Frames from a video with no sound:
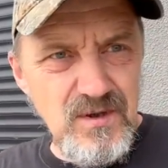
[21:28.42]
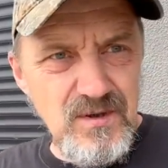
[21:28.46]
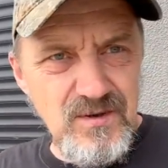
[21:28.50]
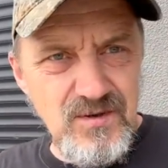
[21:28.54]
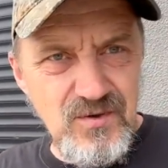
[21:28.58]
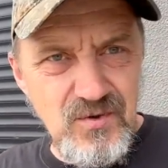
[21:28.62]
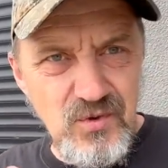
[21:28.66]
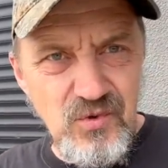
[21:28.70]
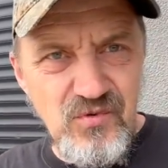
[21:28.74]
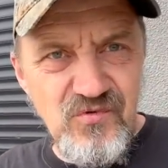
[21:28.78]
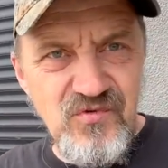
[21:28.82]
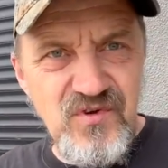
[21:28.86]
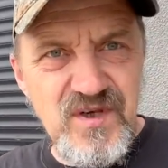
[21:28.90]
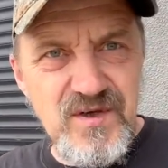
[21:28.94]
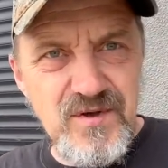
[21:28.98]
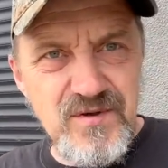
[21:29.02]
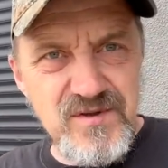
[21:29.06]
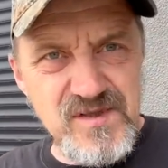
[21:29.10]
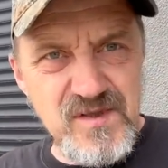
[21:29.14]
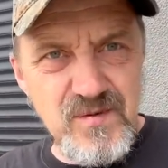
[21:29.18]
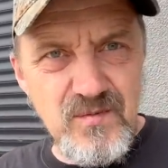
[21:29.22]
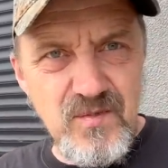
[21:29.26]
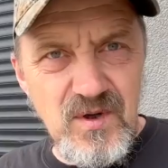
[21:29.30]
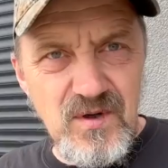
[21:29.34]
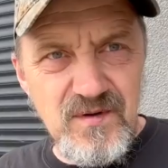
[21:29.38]
doing
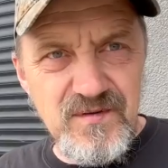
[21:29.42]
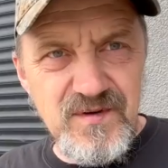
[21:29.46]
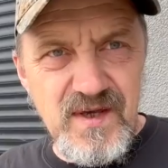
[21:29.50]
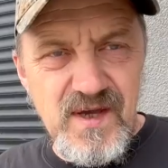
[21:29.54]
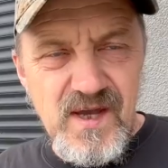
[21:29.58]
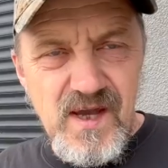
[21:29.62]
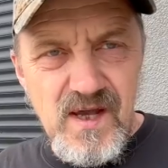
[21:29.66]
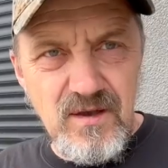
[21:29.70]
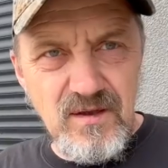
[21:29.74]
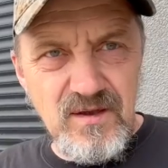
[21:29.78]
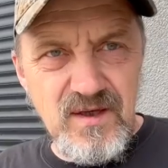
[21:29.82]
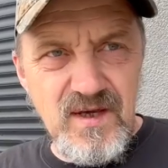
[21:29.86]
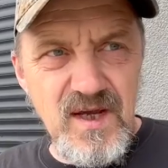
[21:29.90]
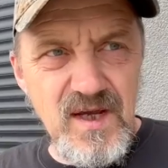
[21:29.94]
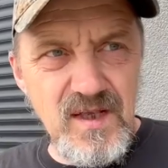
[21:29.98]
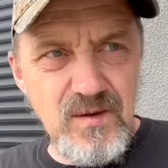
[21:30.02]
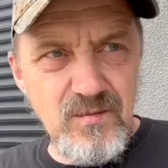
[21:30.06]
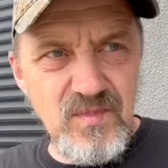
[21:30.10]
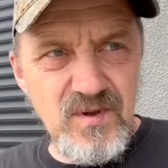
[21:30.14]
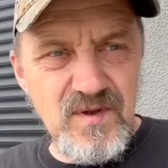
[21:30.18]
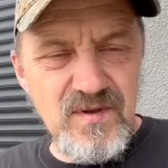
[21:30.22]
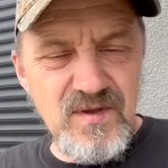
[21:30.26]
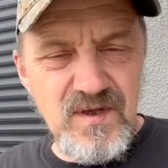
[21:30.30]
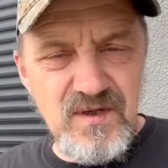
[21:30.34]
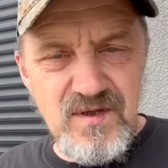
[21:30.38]
videos about the
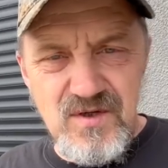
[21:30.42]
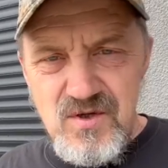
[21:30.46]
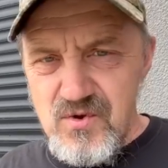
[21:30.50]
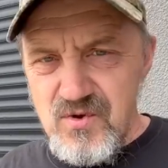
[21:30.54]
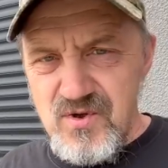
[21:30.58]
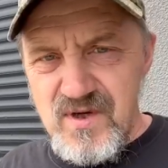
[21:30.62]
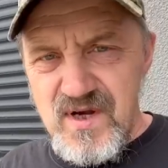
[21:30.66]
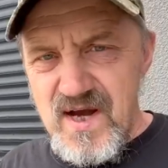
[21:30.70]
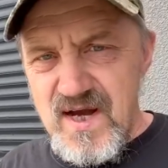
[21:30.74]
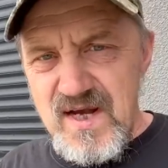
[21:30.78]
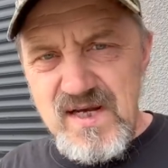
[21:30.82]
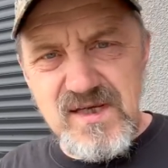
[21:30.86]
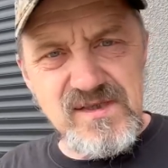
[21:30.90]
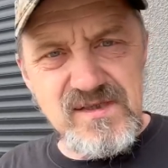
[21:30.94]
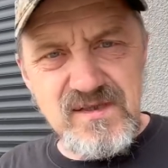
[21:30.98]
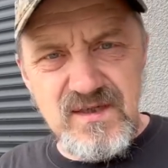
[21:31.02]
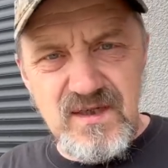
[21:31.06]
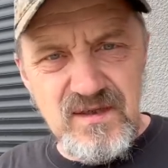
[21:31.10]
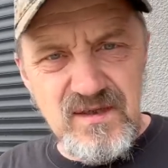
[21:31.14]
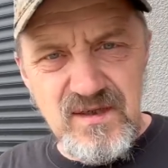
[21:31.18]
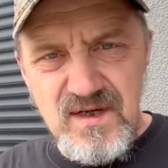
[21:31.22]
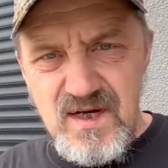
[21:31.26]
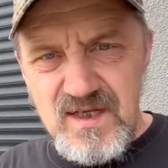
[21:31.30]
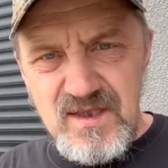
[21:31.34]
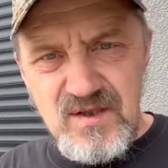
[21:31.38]
Hellcat, but then you guys
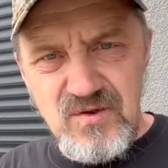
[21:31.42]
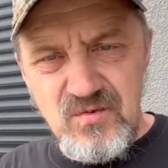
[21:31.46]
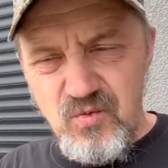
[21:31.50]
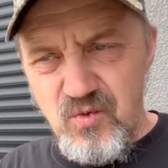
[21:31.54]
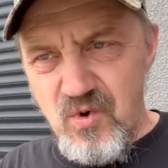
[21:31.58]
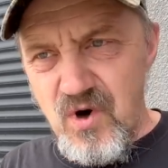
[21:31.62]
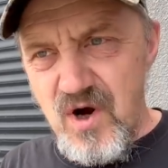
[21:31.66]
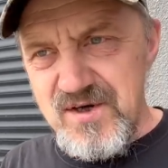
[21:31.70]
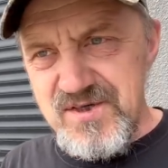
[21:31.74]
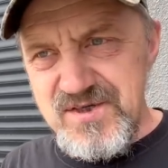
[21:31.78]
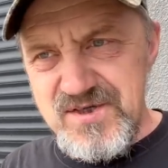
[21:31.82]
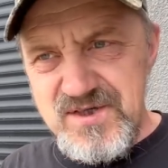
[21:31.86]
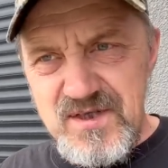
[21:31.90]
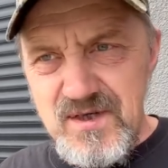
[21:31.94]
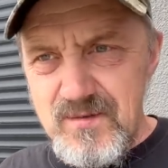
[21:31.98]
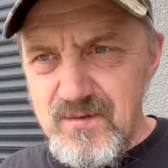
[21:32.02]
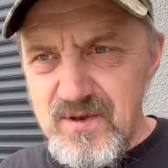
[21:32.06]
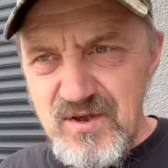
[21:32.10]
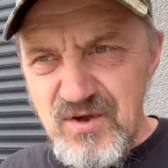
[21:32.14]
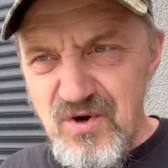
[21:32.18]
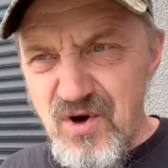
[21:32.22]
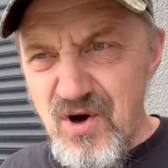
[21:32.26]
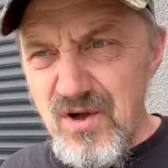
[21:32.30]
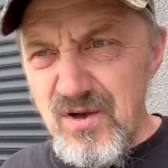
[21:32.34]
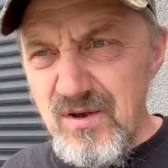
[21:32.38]
did not watch them
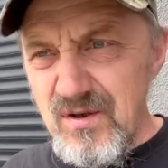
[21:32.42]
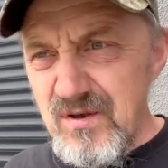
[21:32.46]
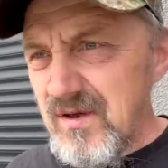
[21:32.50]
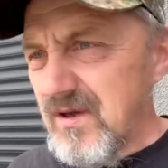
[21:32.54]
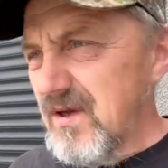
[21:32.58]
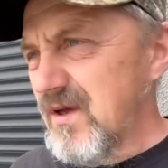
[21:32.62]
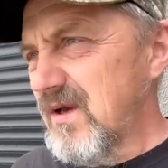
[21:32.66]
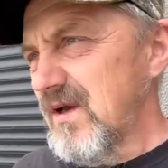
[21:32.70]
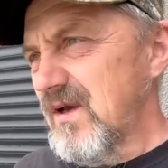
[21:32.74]
at all.